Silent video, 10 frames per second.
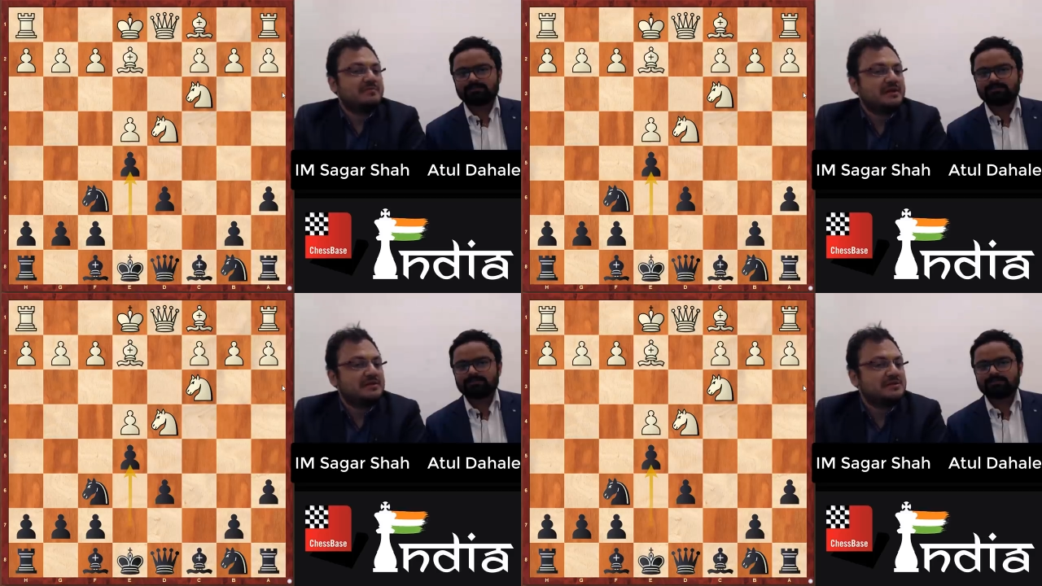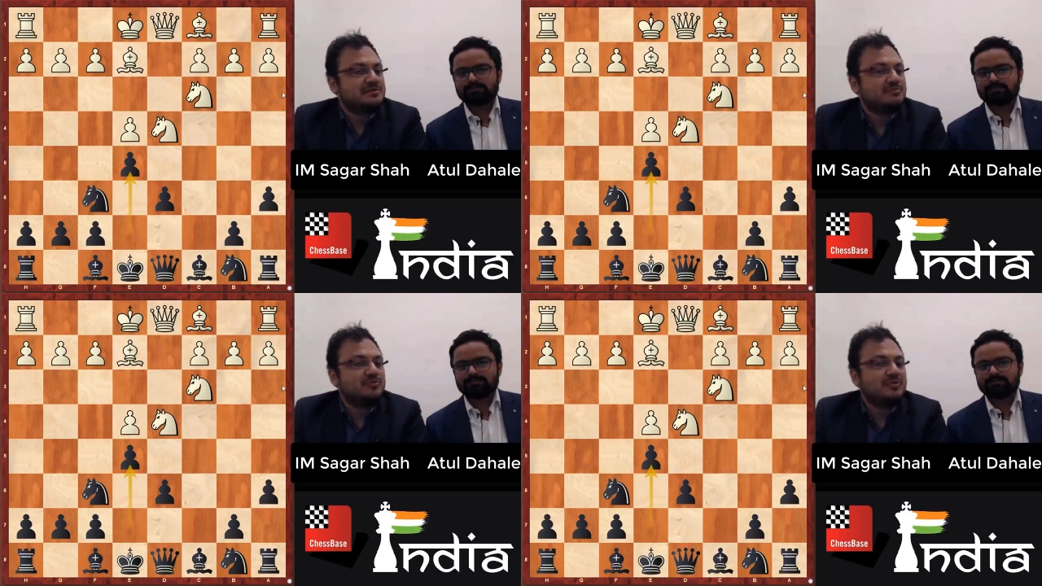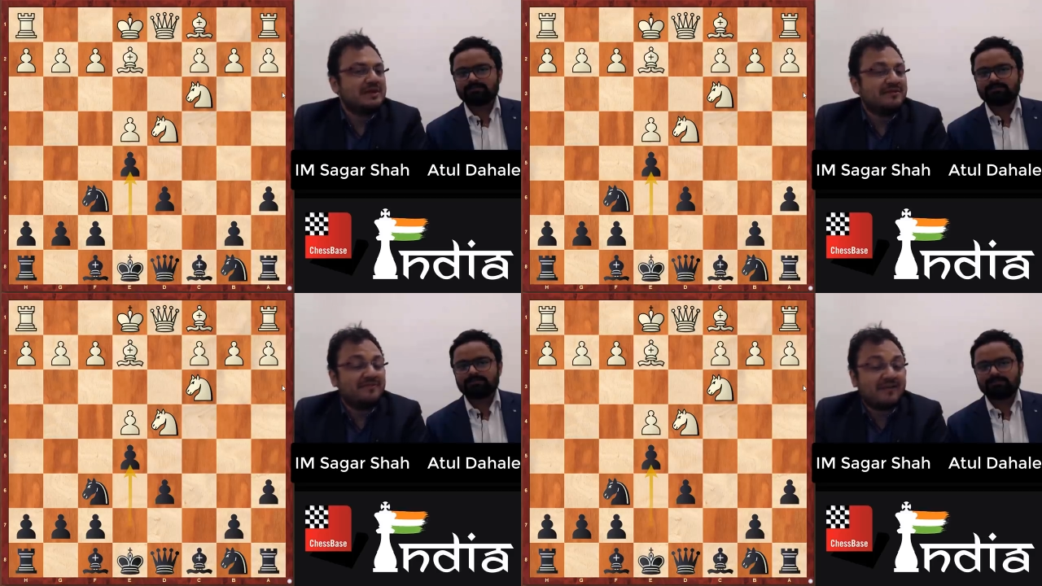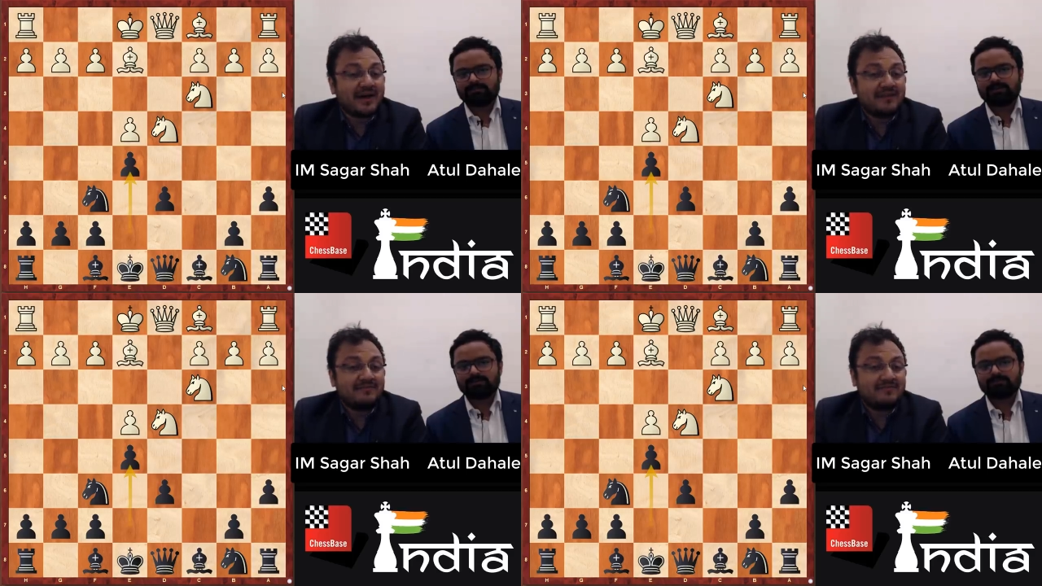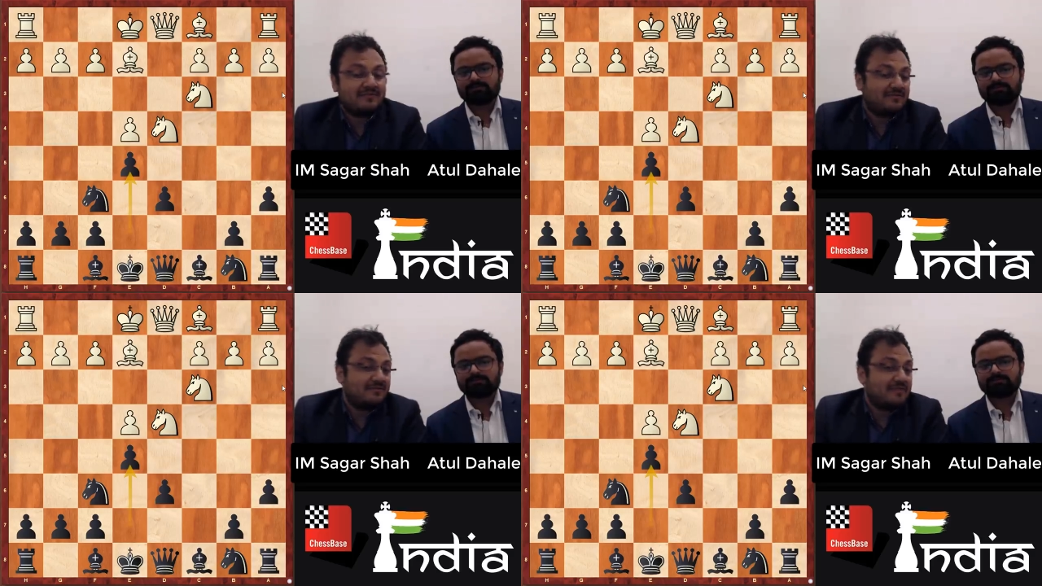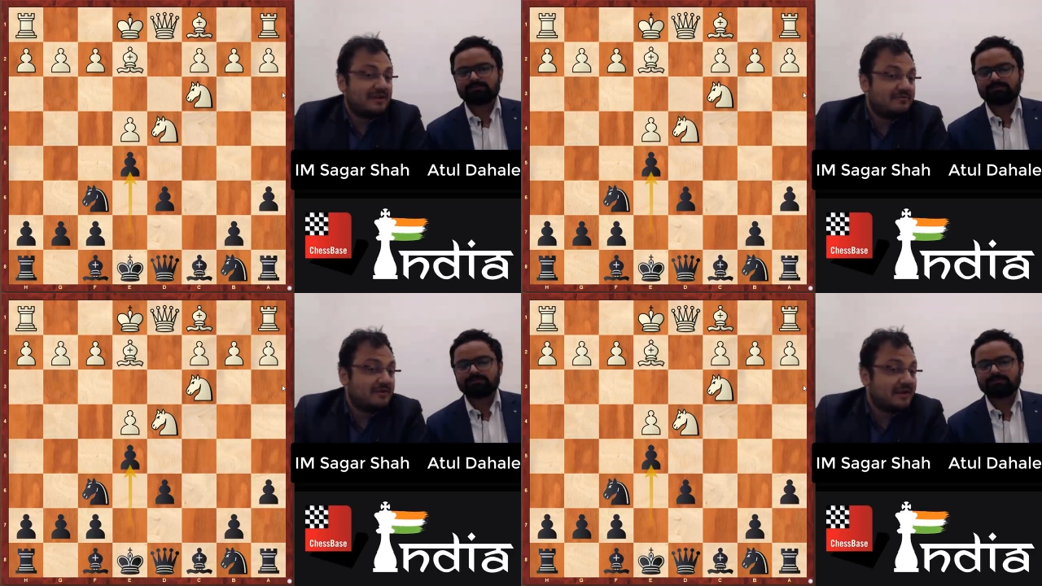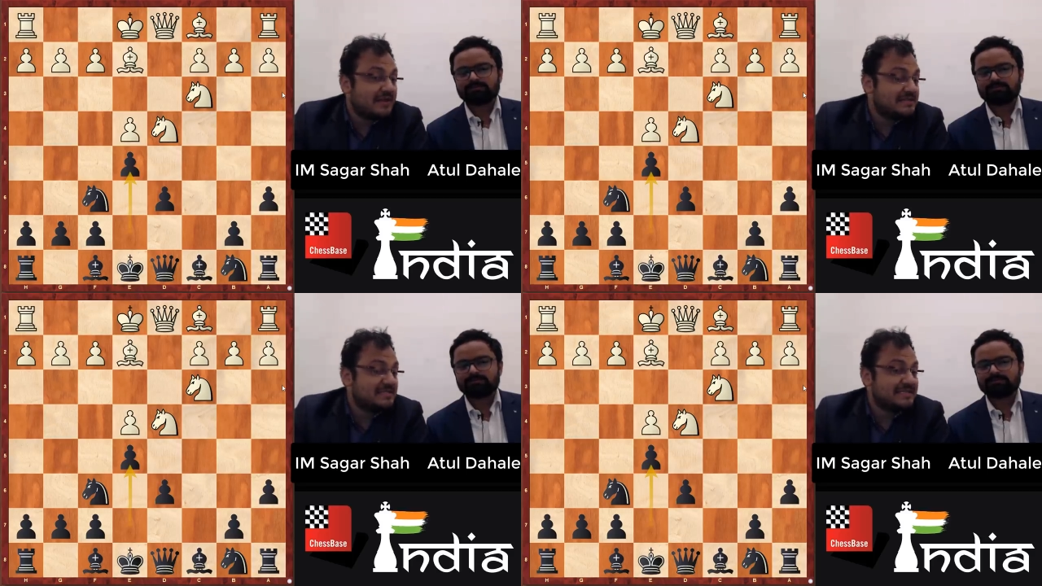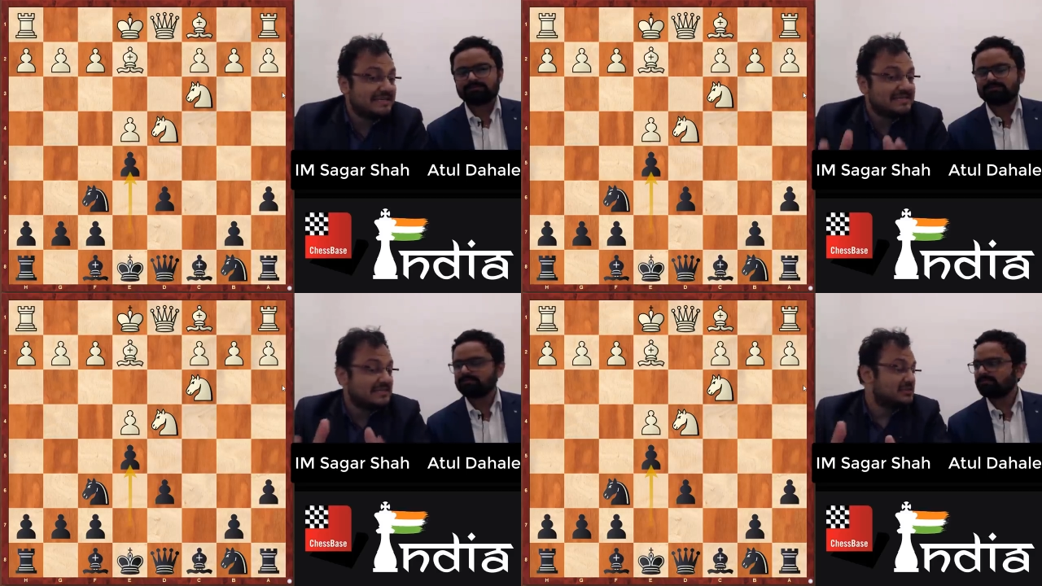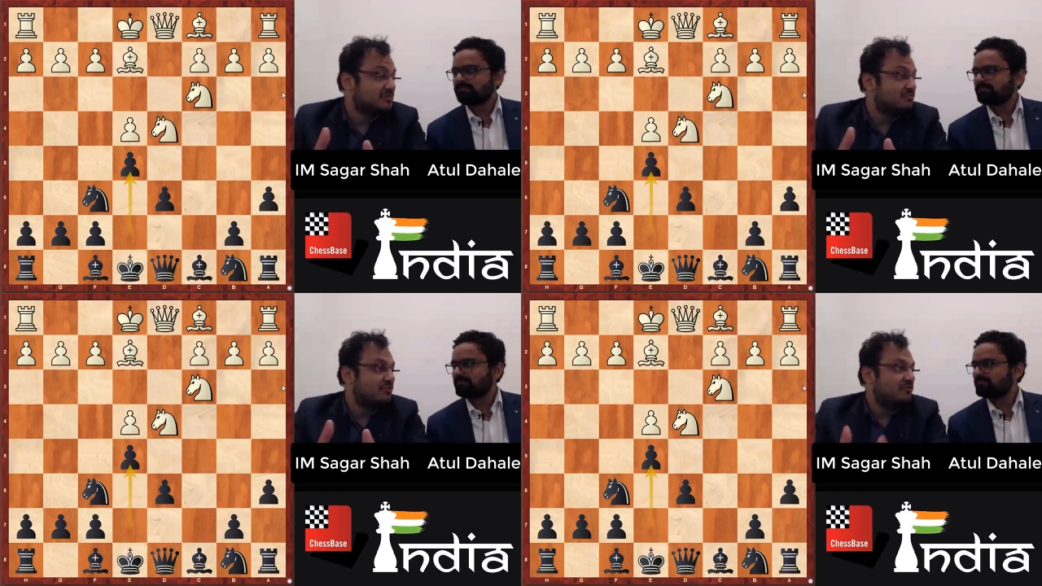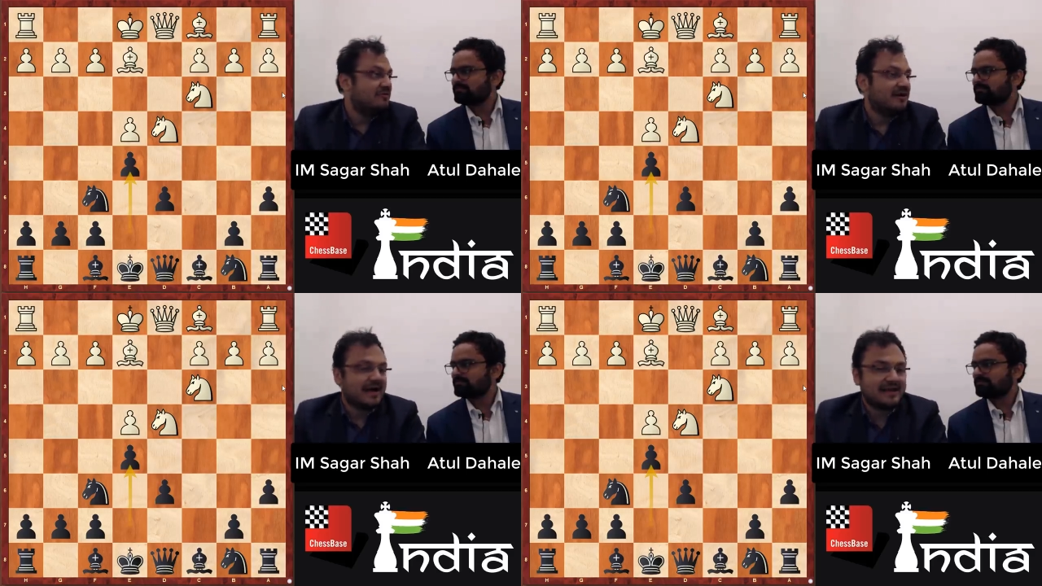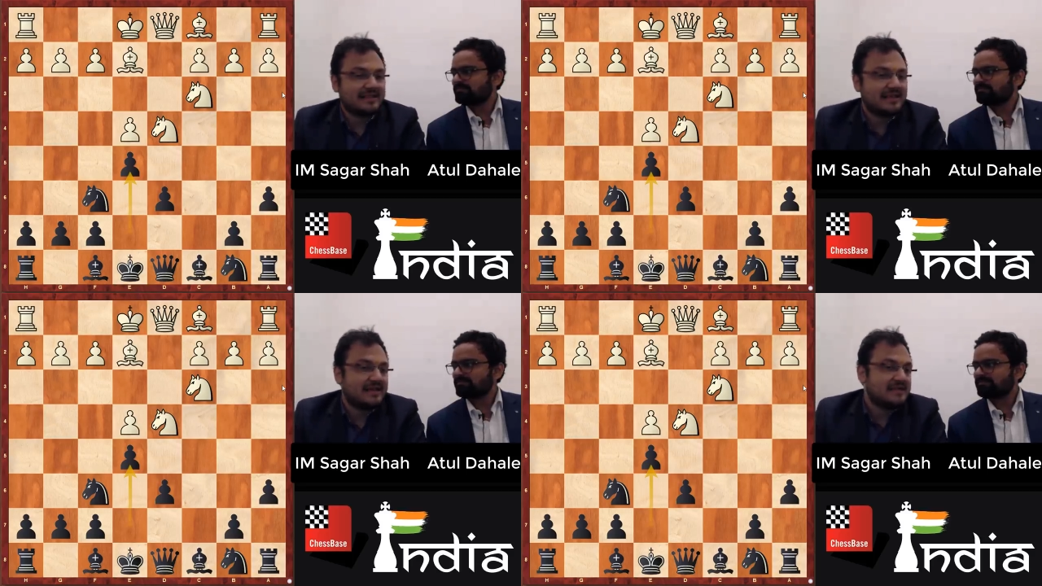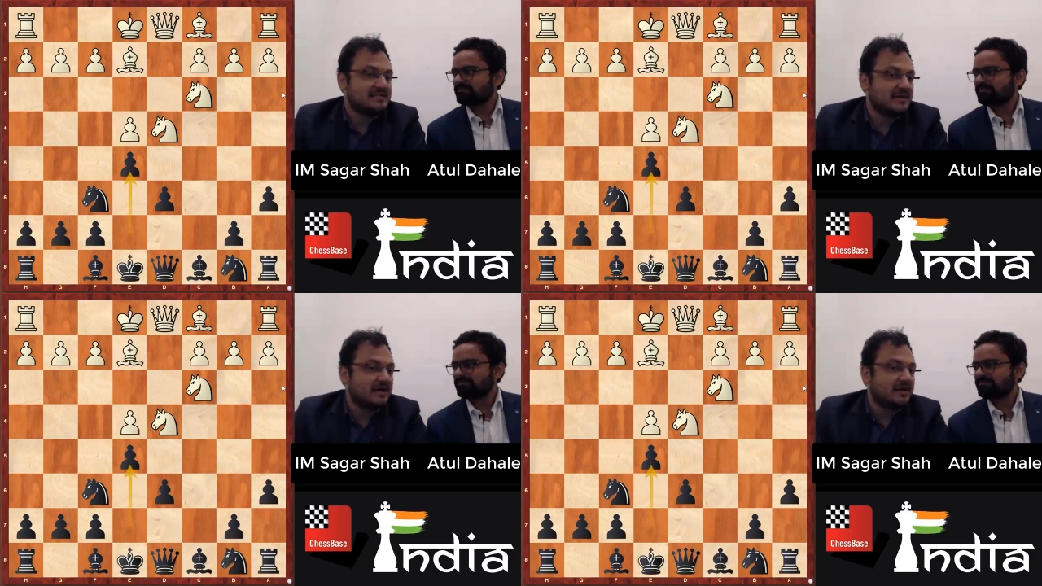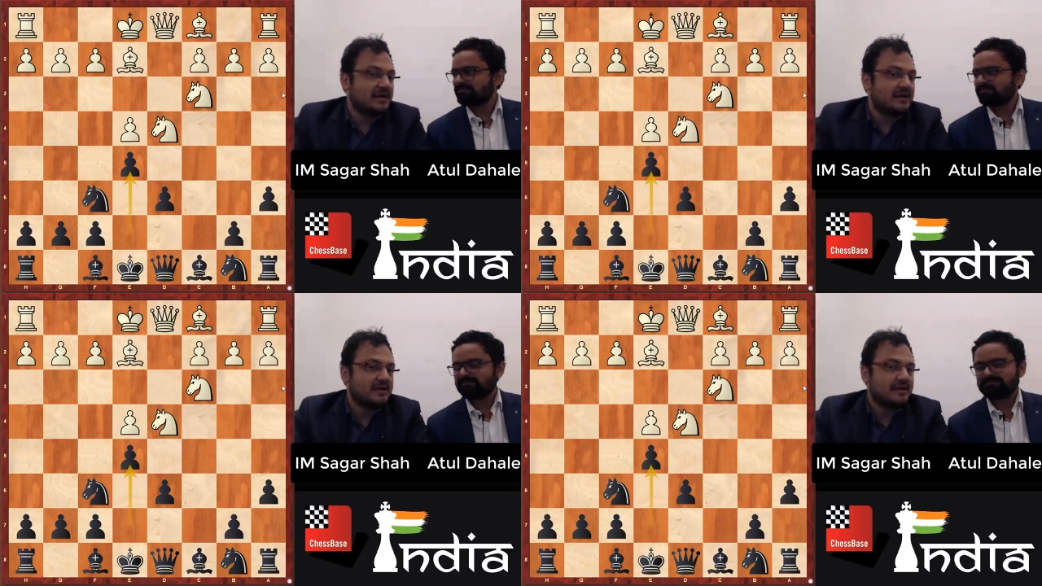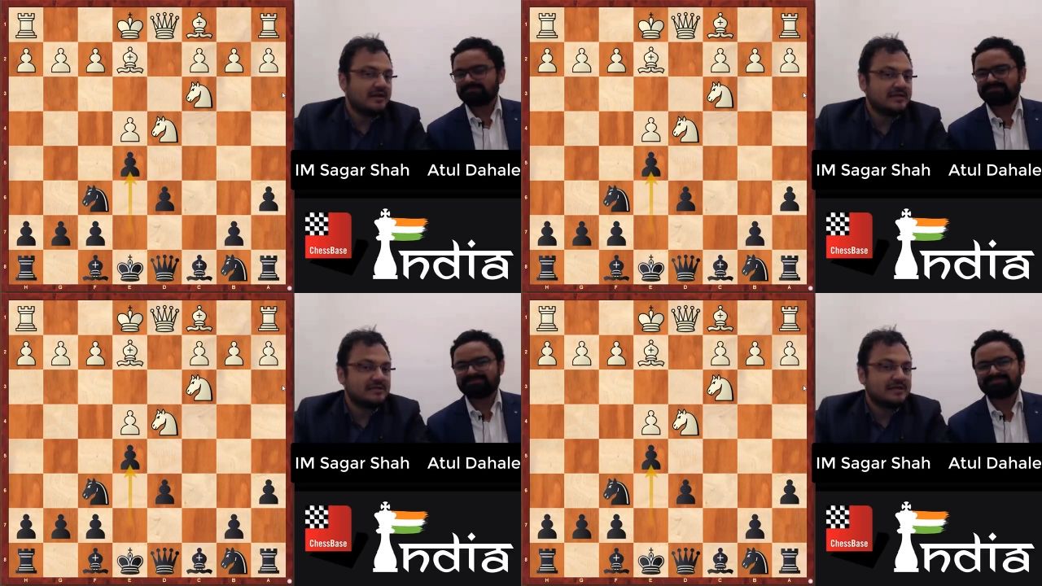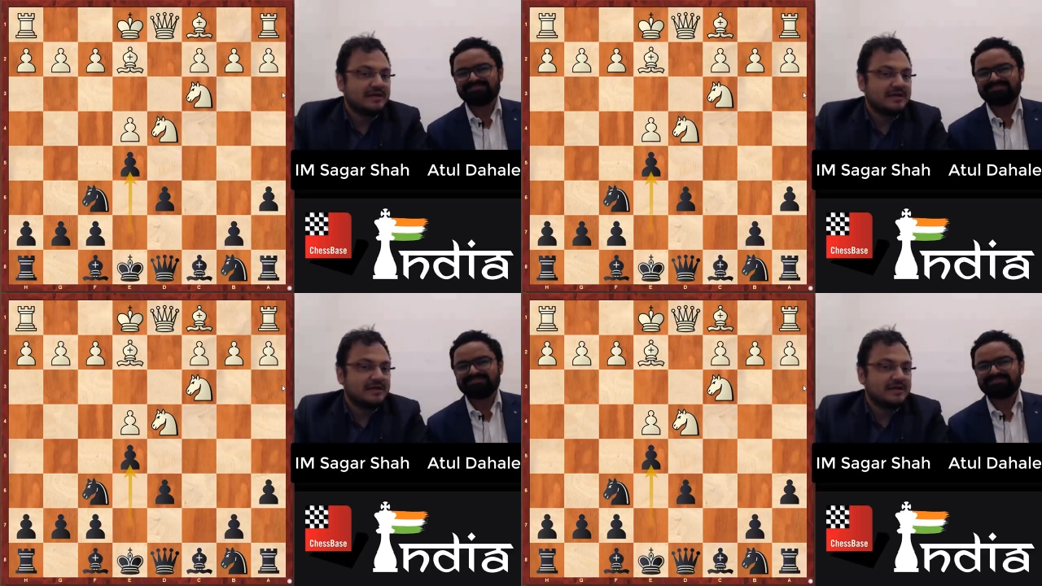Speaker 1: made this move e5. e5. Whenever I see such a move, I think it's ugly. Yes,